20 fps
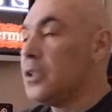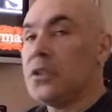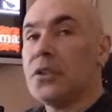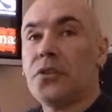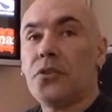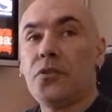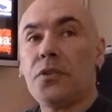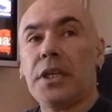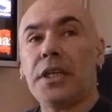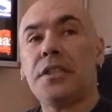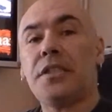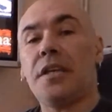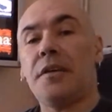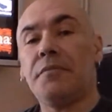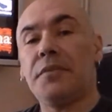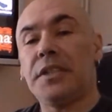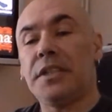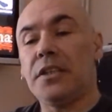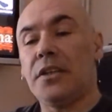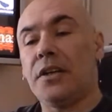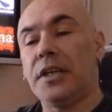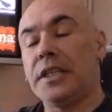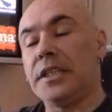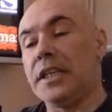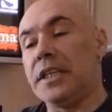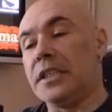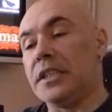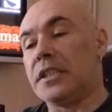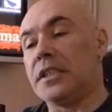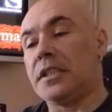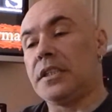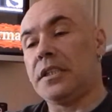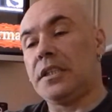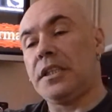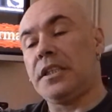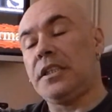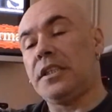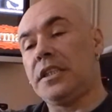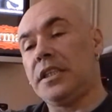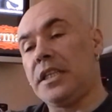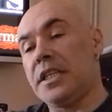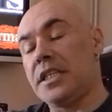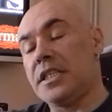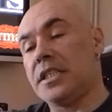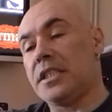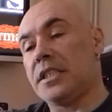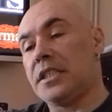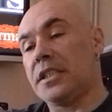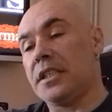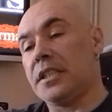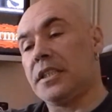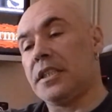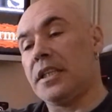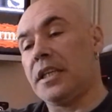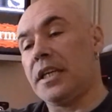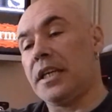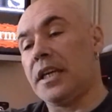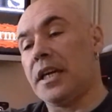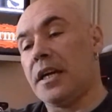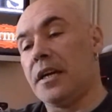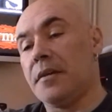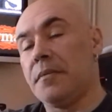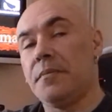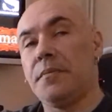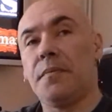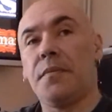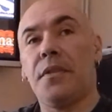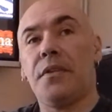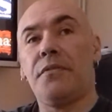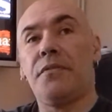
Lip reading: you get something like this. This is the